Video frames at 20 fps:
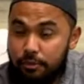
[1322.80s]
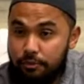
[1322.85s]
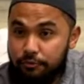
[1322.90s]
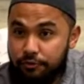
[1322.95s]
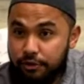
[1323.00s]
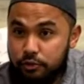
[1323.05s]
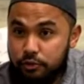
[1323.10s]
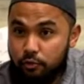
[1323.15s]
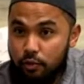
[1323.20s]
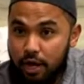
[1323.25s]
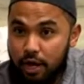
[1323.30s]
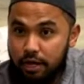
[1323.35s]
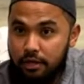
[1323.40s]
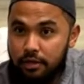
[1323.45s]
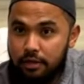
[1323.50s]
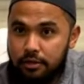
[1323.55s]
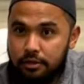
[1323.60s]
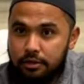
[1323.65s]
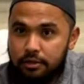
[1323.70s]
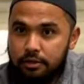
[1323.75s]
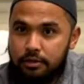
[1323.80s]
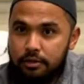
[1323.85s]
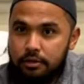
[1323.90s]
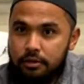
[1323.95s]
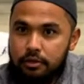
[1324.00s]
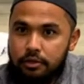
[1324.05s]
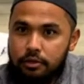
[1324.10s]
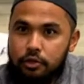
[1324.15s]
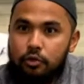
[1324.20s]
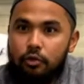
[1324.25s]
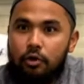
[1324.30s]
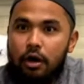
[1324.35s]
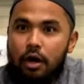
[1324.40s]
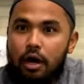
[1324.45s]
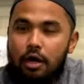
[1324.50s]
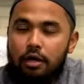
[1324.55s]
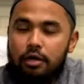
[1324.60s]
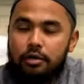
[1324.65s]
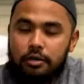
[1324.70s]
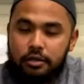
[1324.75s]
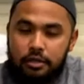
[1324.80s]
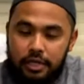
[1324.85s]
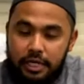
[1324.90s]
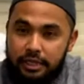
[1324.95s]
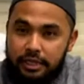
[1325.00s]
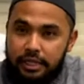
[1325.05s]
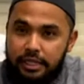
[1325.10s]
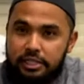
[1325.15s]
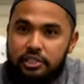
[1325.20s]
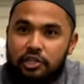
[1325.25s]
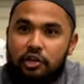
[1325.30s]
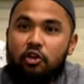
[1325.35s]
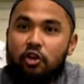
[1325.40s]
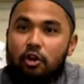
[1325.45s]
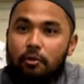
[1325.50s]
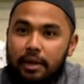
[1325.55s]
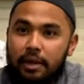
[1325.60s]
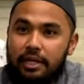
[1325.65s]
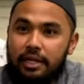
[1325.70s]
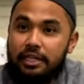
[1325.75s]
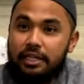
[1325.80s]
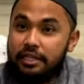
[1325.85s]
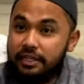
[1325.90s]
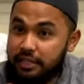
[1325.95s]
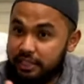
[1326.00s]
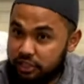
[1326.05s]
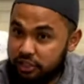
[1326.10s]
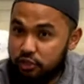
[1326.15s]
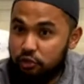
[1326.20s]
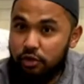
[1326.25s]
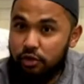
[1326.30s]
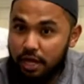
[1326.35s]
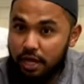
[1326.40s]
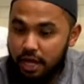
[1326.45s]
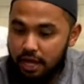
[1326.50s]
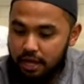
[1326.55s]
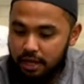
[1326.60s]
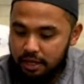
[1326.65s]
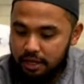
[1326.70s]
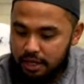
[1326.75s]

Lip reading: the first one, it is recommended, it is sunnah,